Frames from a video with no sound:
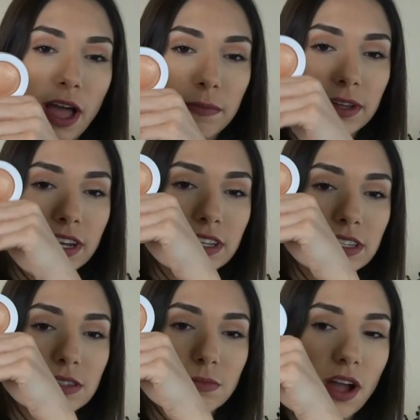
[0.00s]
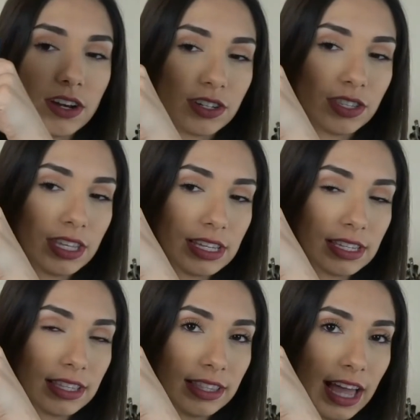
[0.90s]
I'm gonna swatch
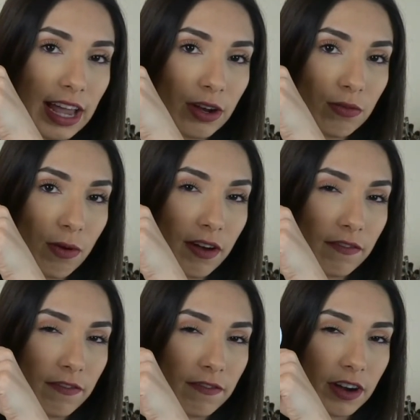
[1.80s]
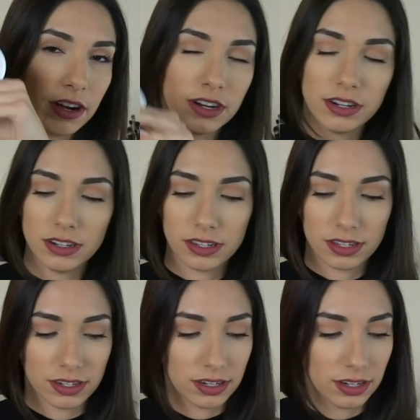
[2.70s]
this lighter one
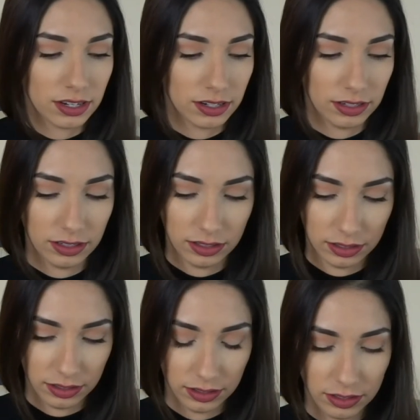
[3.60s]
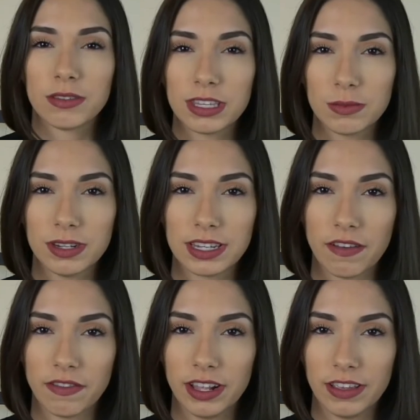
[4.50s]
first. So this one
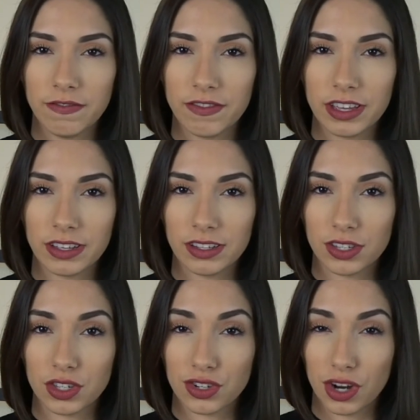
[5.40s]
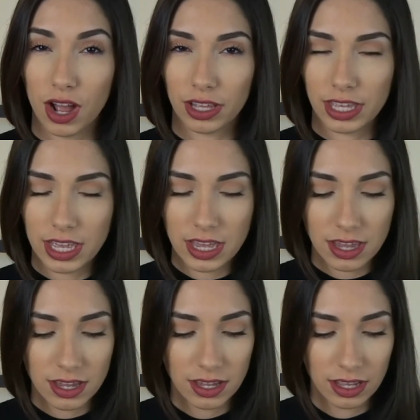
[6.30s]
definitely feels
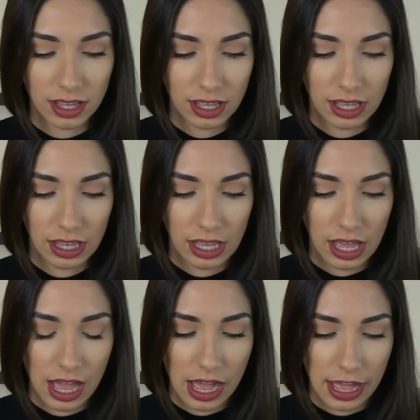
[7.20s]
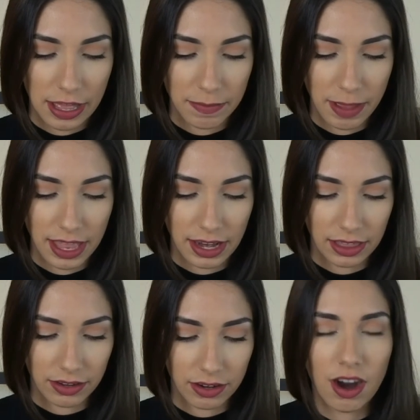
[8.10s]
chalky.
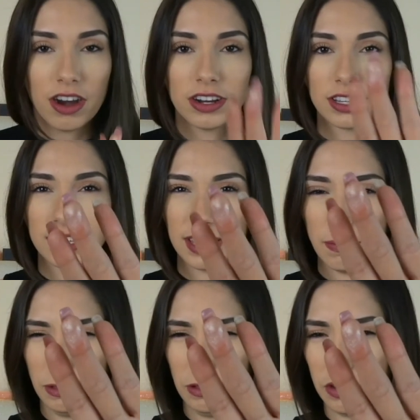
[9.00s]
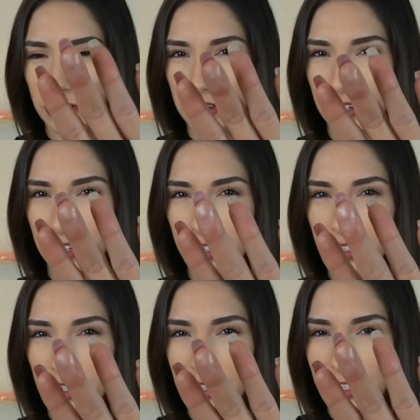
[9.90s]
And there are some
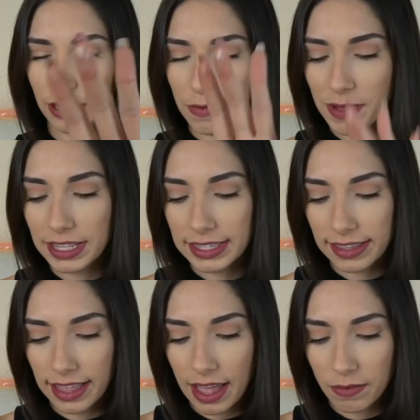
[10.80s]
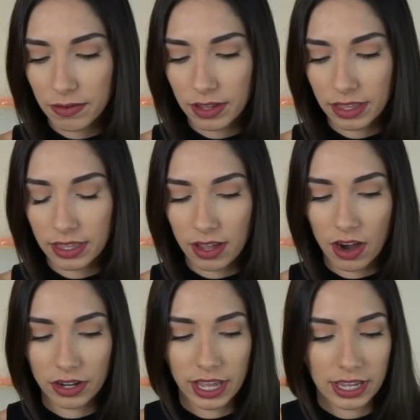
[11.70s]
larger glitter bits in the
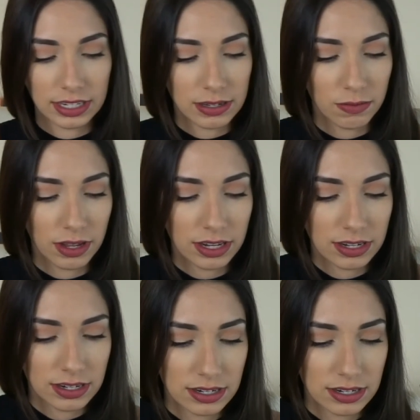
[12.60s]
Hard Candy one.